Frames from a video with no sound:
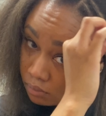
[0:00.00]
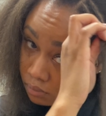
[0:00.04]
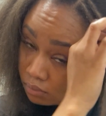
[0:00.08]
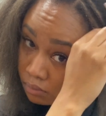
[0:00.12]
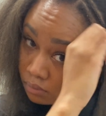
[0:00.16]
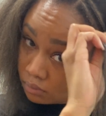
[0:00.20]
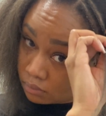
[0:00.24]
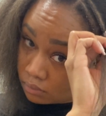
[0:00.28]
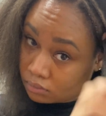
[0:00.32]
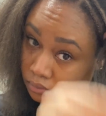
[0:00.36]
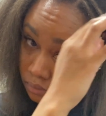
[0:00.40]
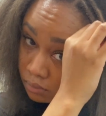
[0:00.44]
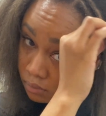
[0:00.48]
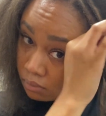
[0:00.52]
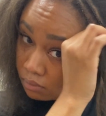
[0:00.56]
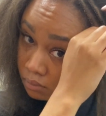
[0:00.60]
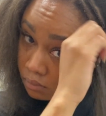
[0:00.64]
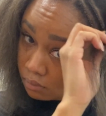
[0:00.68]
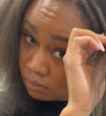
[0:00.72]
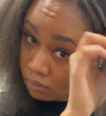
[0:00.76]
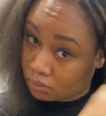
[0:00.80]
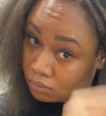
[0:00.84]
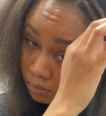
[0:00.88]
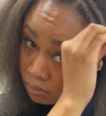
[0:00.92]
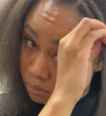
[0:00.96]

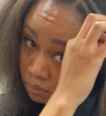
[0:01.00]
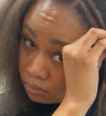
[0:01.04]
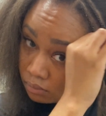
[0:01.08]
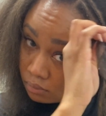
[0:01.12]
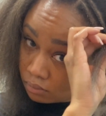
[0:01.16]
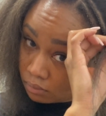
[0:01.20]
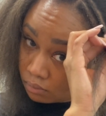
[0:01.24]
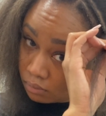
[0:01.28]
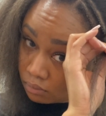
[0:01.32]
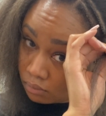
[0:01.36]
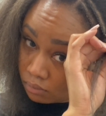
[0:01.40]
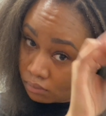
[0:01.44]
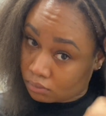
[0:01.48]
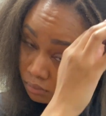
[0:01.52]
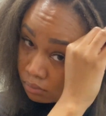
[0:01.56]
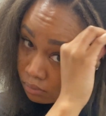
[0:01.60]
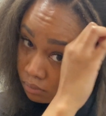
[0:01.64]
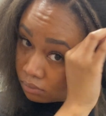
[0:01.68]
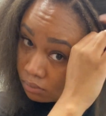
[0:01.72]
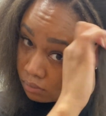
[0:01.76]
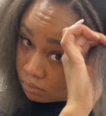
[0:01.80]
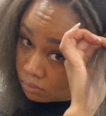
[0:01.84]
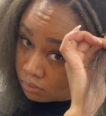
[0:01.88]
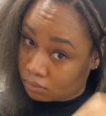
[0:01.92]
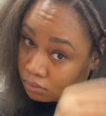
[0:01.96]

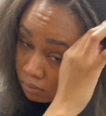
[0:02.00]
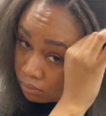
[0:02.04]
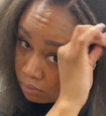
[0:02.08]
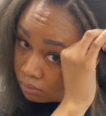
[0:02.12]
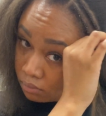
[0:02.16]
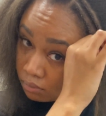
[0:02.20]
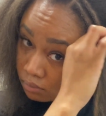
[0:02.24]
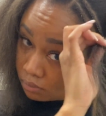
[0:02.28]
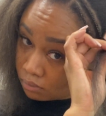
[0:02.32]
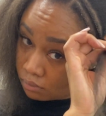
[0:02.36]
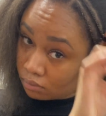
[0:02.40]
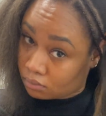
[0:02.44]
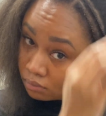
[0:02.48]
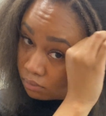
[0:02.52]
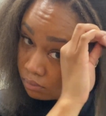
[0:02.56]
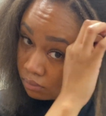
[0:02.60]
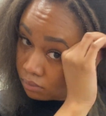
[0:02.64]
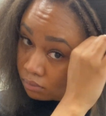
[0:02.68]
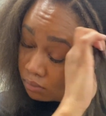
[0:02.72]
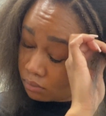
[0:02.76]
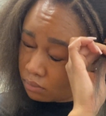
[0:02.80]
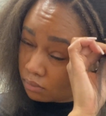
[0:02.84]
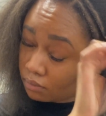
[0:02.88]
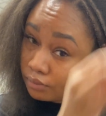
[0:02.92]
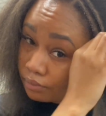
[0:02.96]

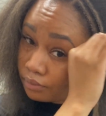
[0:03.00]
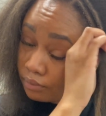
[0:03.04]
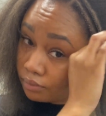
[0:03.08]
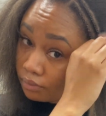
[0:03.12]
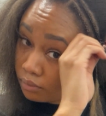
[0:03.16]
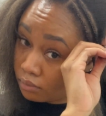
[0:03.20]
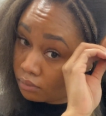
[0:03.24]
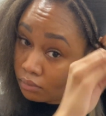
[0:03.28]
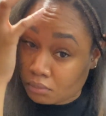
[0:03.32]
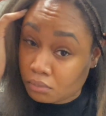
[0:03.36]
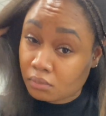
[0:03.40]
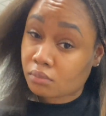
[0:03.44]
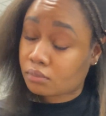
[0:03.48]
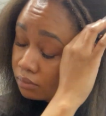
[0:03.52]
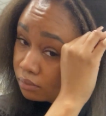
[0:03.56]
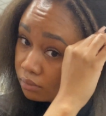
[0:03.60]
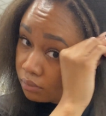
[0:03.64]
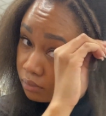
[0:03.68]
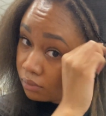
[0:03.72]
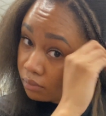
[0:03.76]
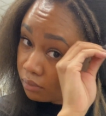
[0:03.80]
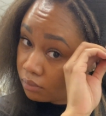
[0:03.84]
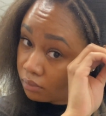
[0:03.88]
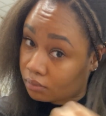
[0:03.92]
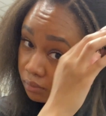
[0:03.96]

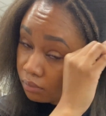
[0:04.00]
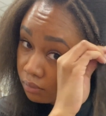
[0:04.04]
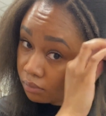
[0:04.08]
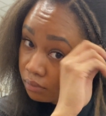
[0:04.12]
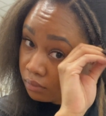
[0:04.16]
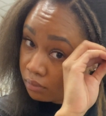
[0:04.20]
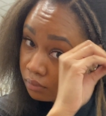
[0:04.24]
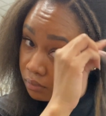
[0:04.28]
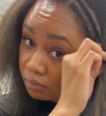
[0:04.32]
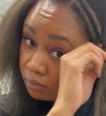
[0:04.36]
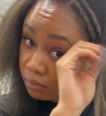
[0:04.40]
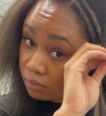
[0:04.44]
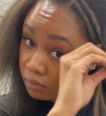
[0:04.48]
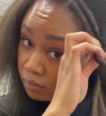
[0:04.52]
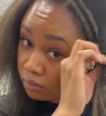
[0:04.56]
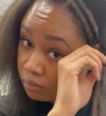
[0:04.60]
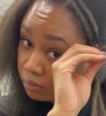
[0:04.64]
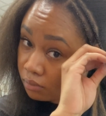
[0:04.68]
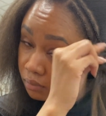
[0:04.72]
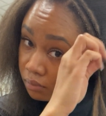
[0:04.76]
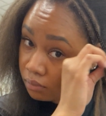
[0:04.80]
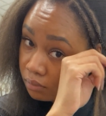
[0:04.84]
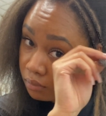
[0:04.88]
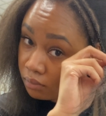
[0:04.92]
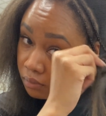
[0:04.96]
(no one is talking)